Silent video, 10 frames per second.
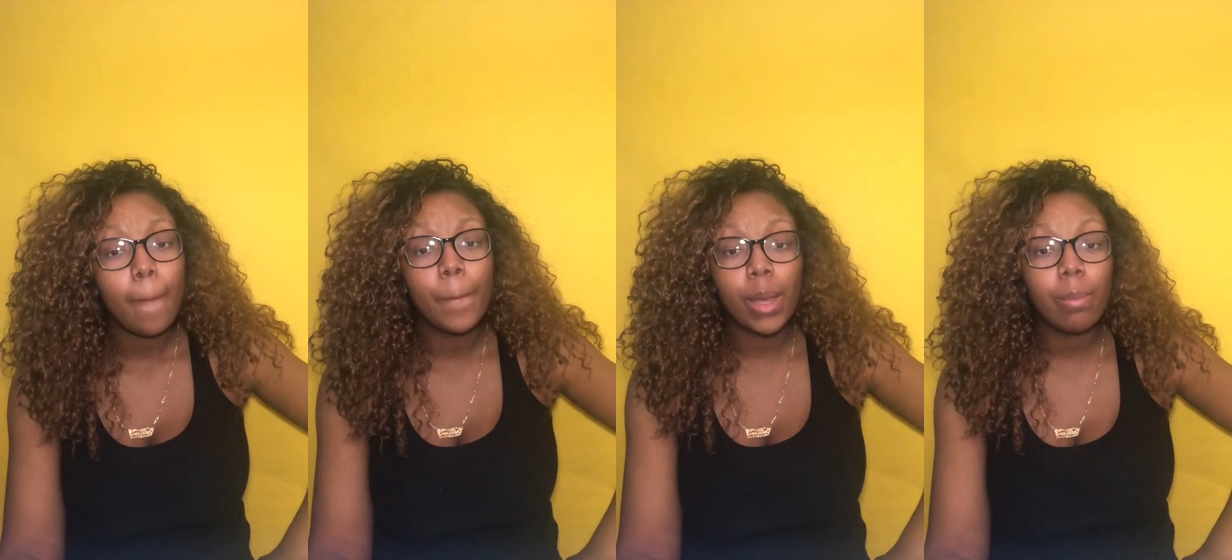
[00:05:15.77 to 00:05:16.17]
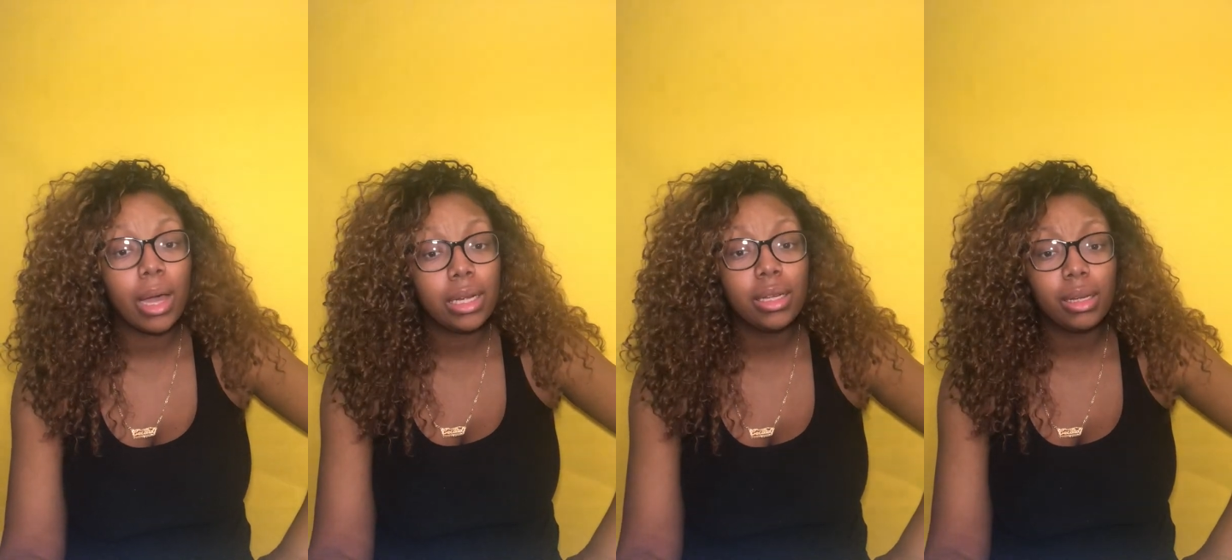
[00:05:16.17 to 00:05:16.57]
but
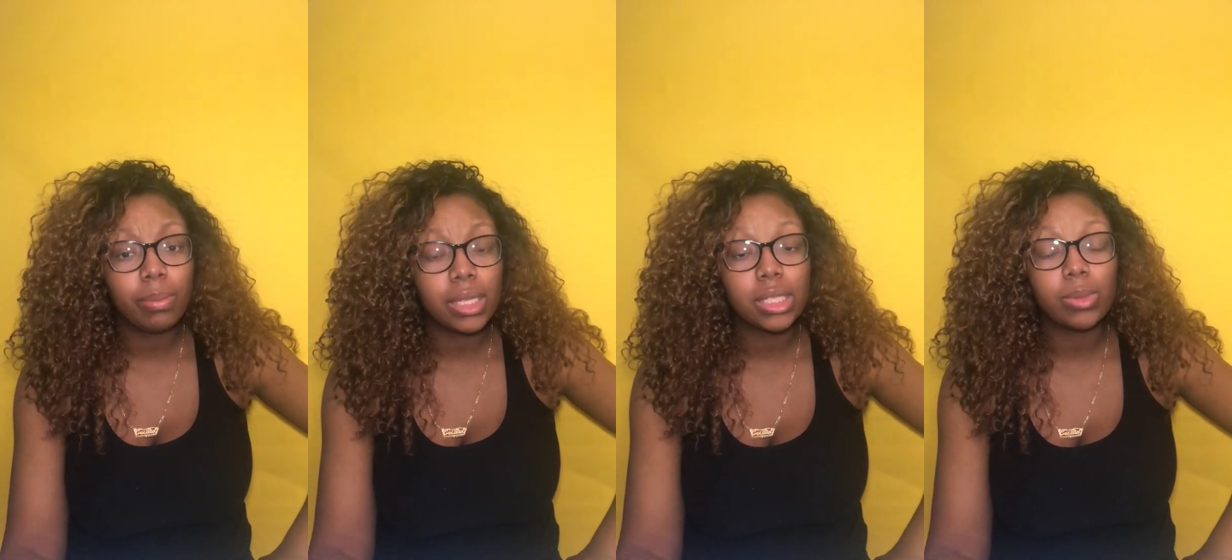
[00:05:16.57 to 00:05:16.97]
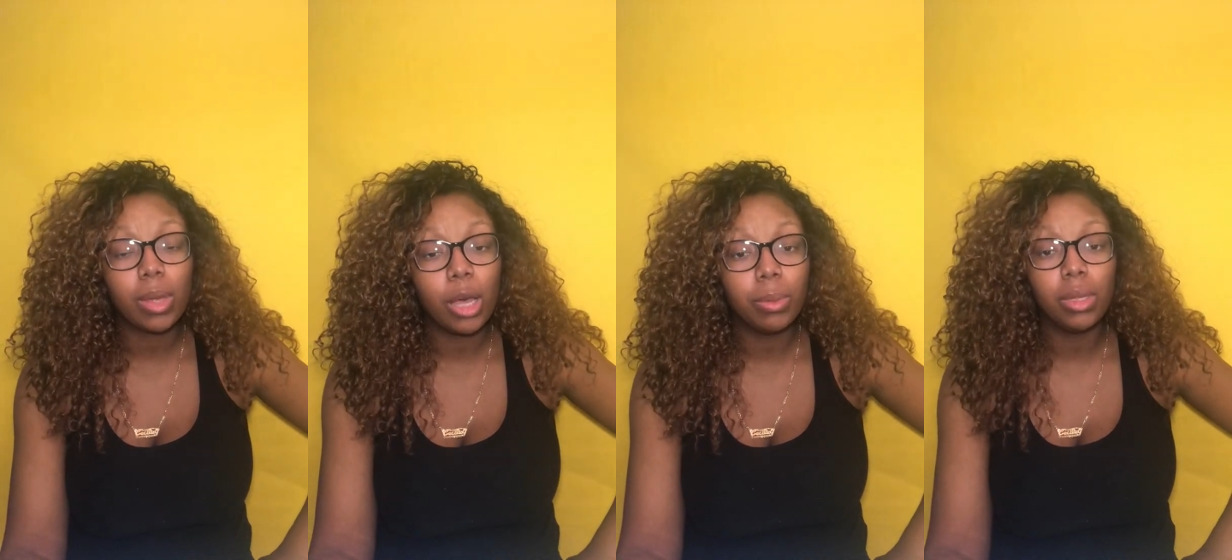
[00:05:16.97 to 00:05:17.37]
minding your business
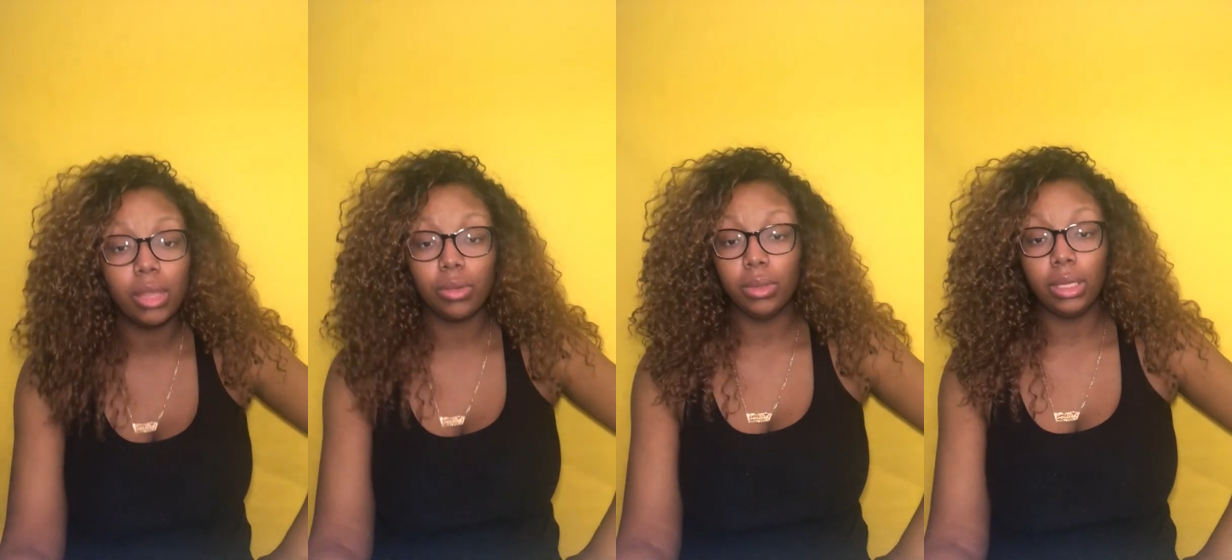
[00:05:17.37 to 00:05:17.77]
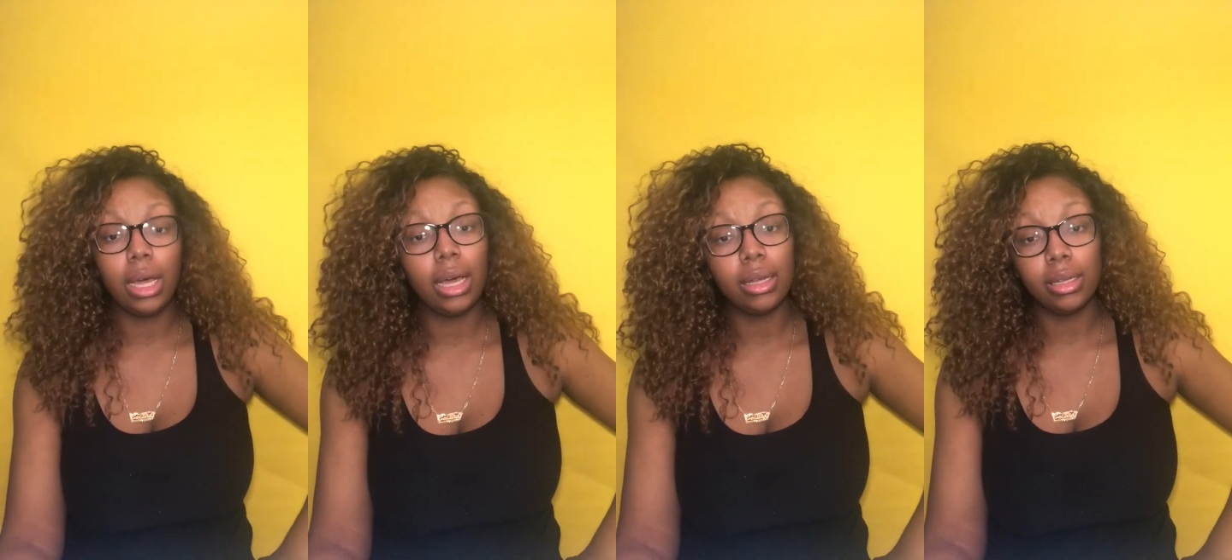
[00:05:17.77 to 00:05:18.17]
will help you get through a
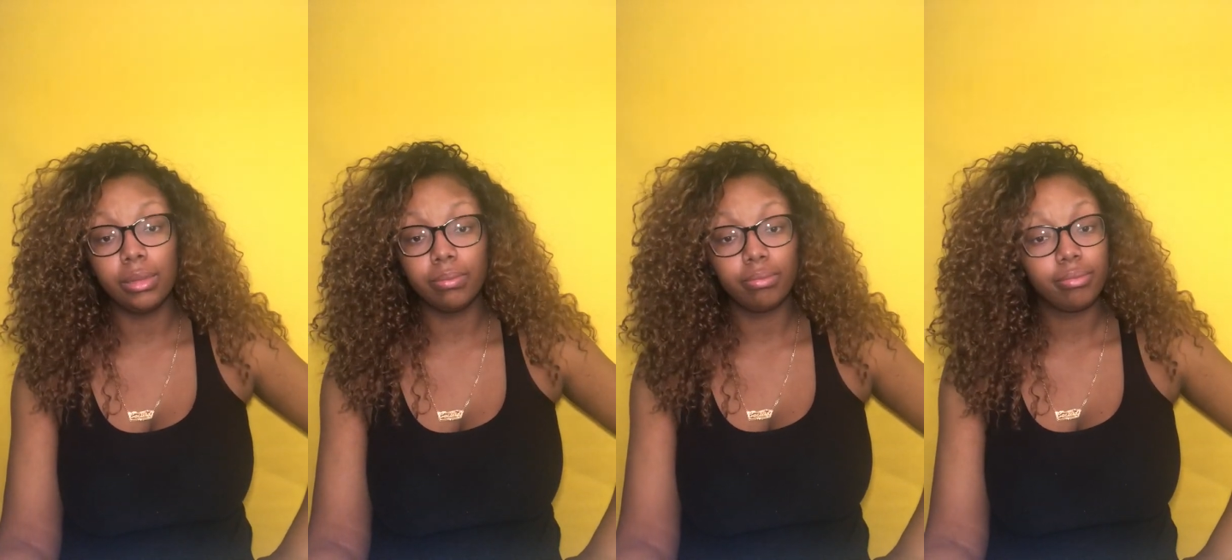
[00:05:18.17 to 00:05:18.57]
lot.